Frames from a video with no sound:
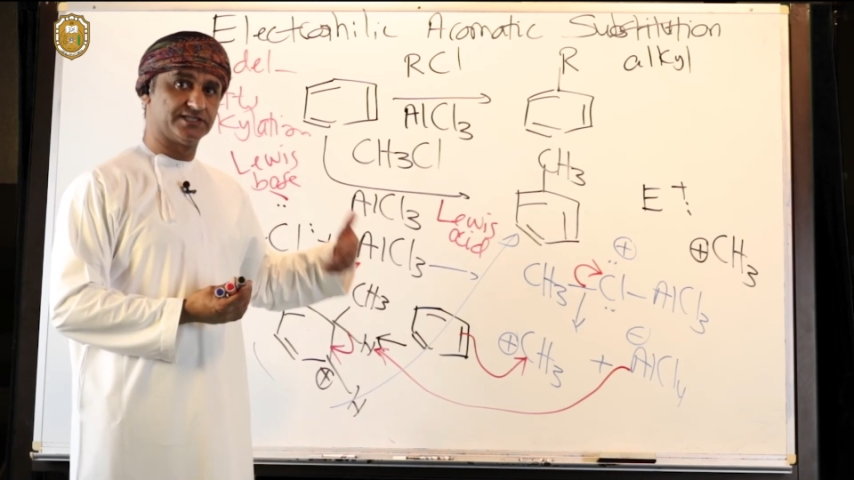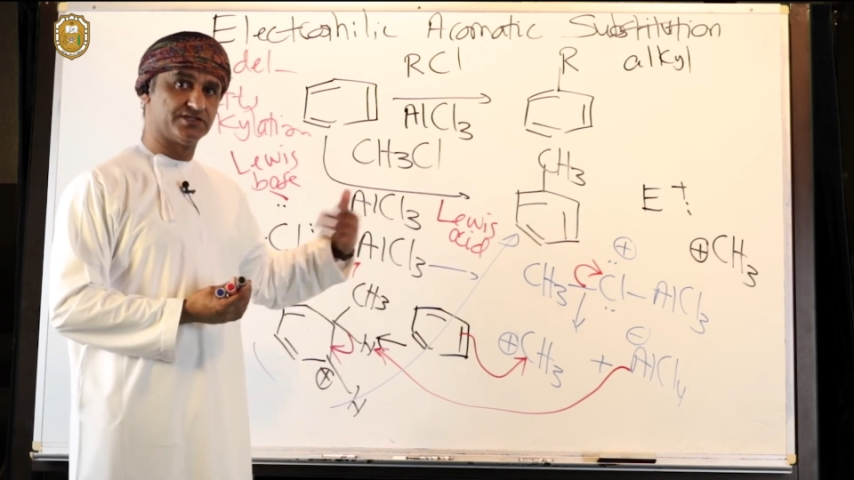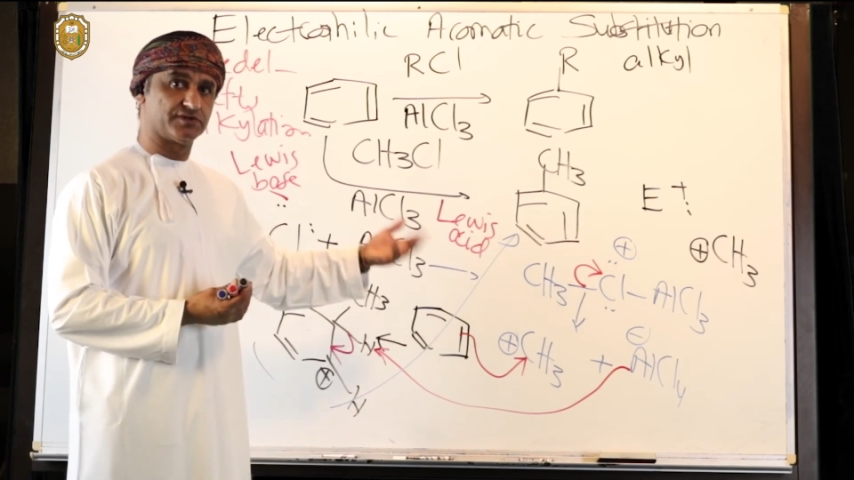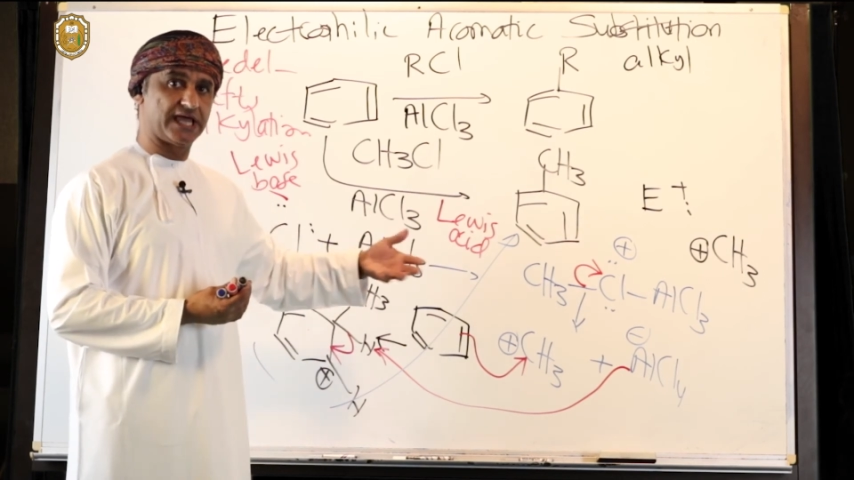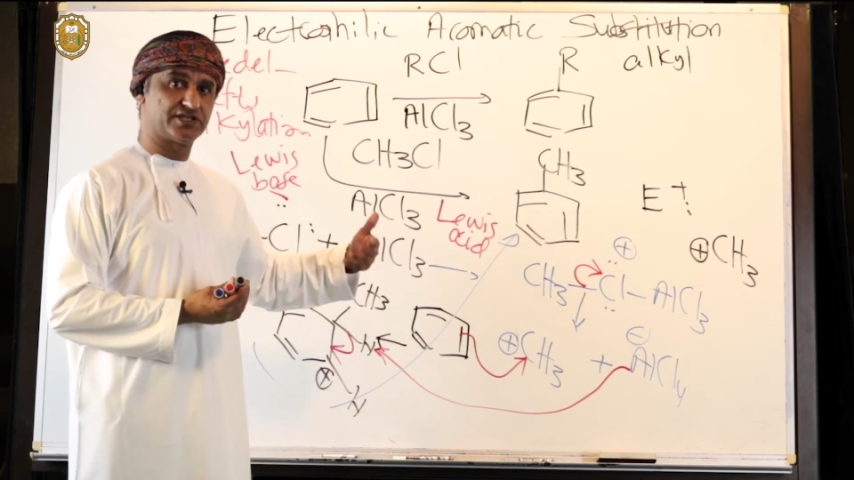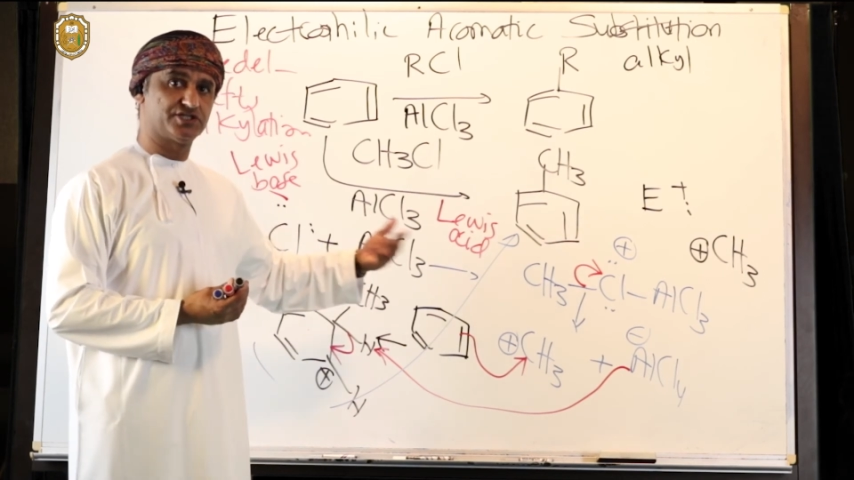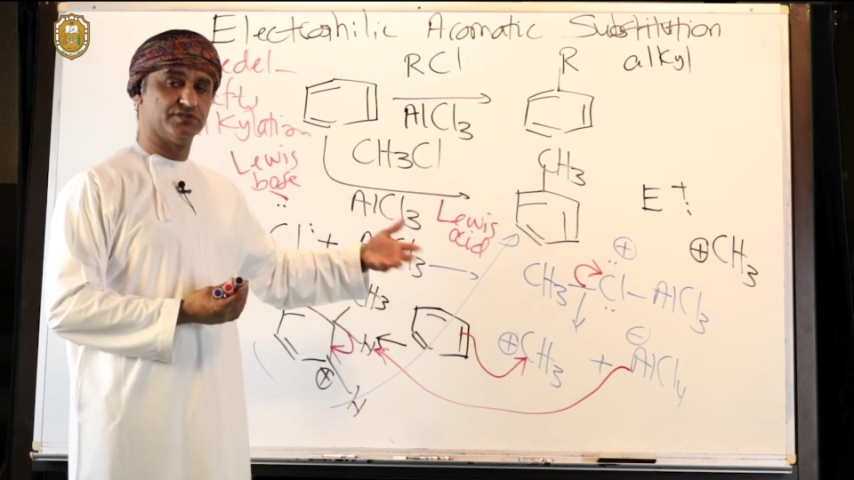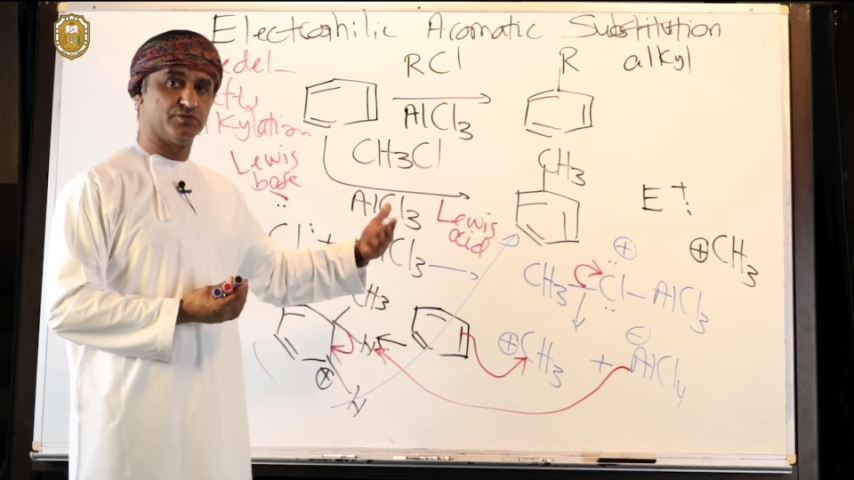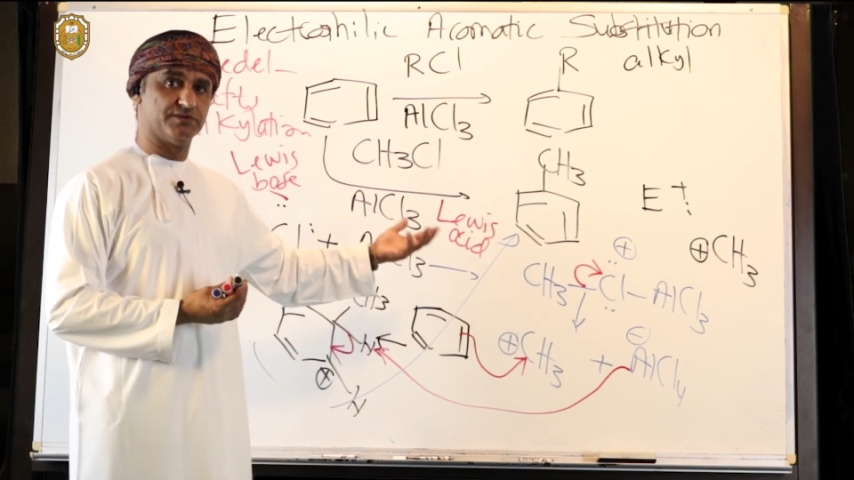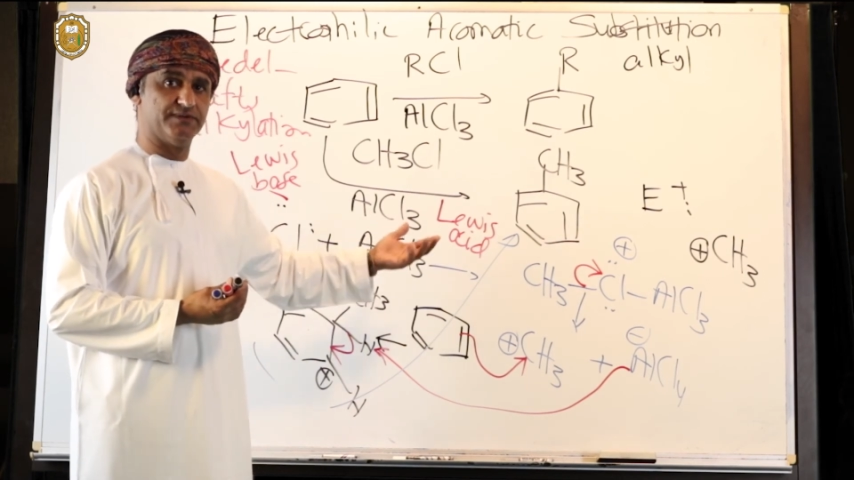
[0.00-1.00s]
the
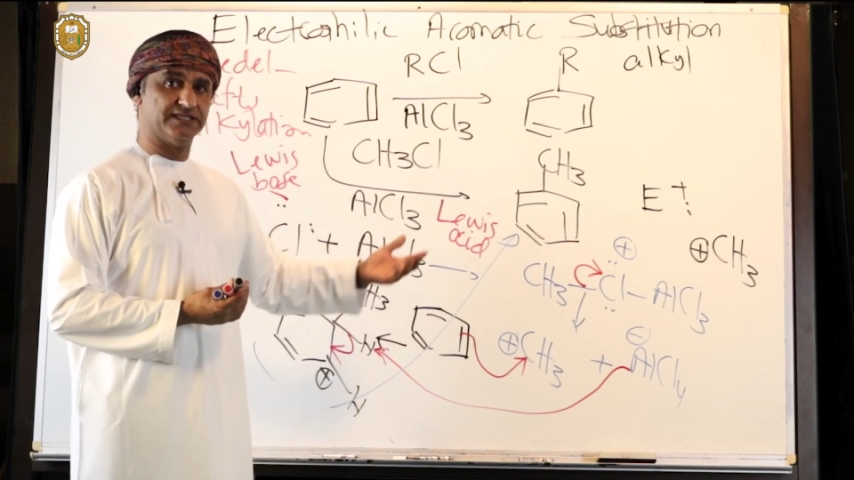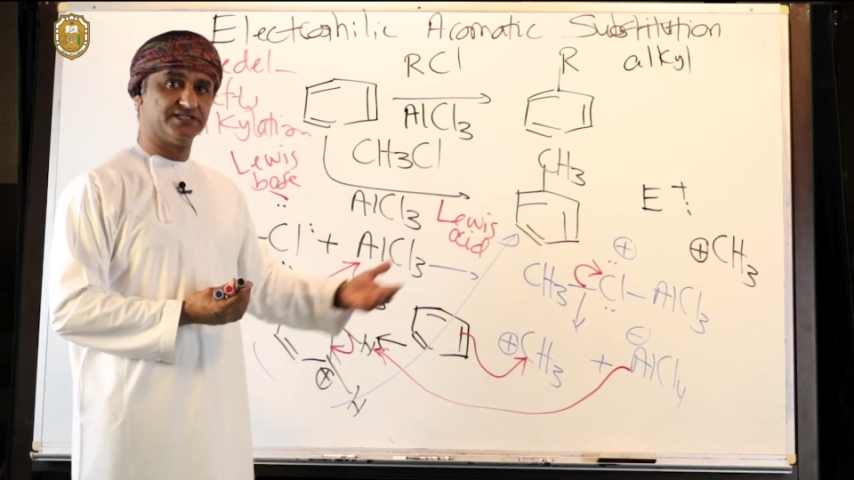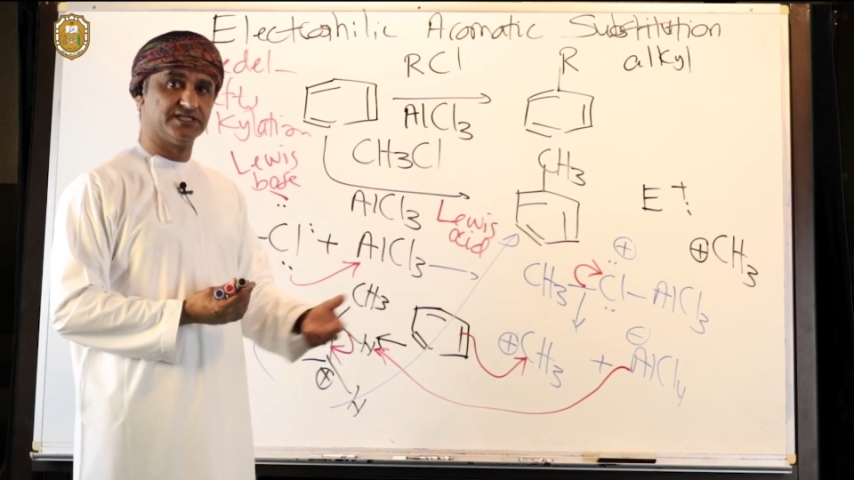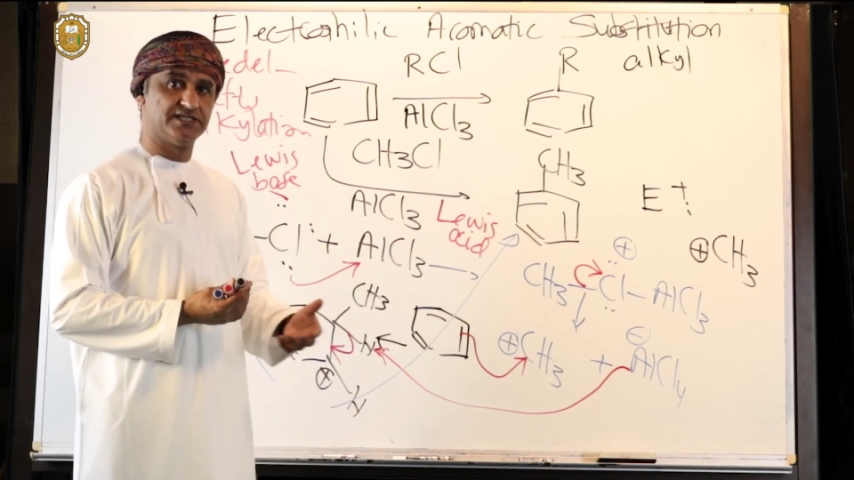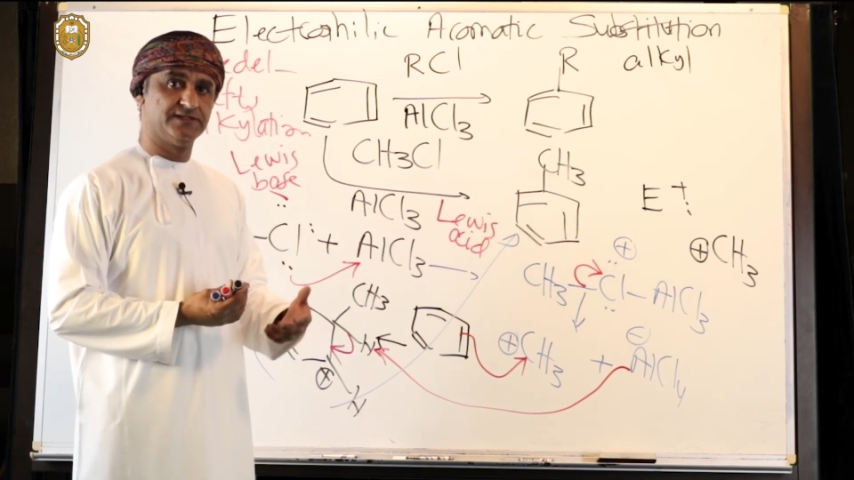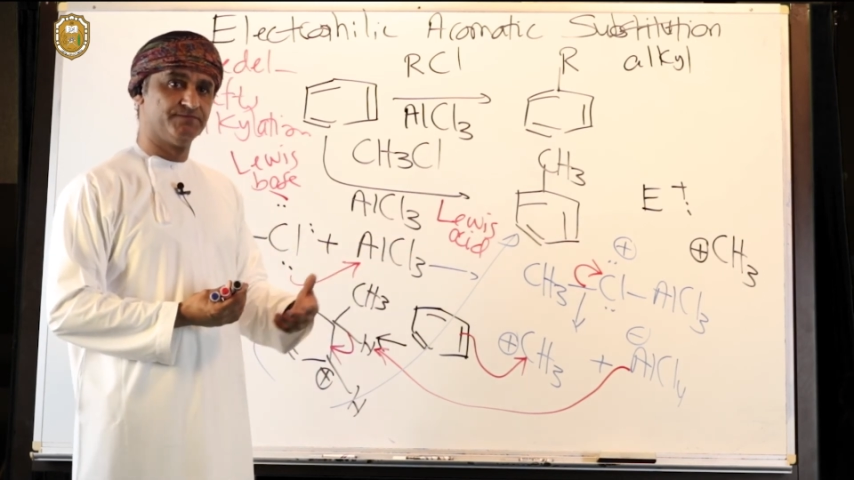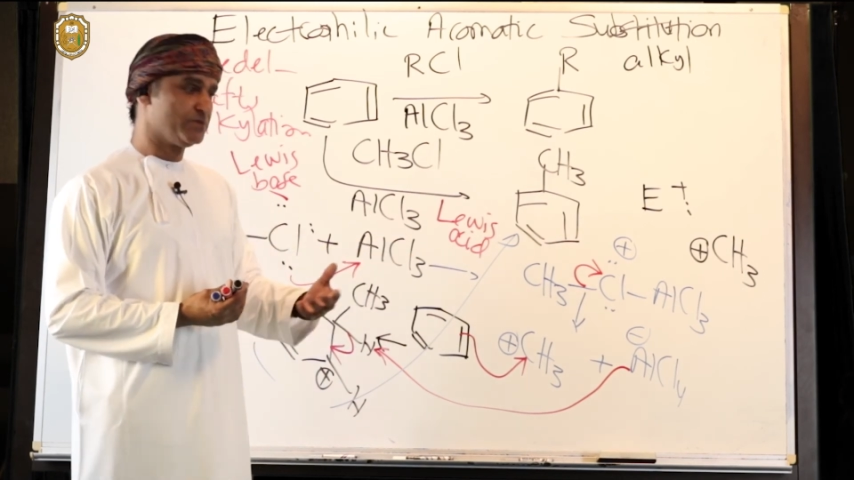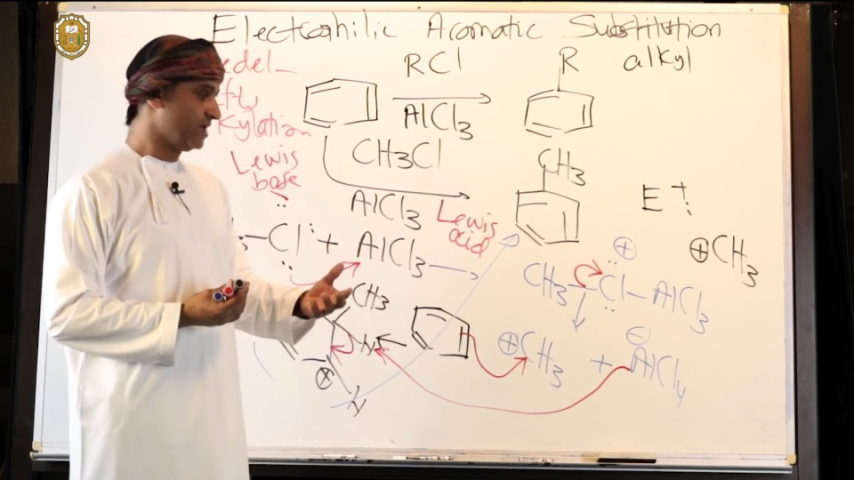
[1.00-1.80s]
reaction with benzene,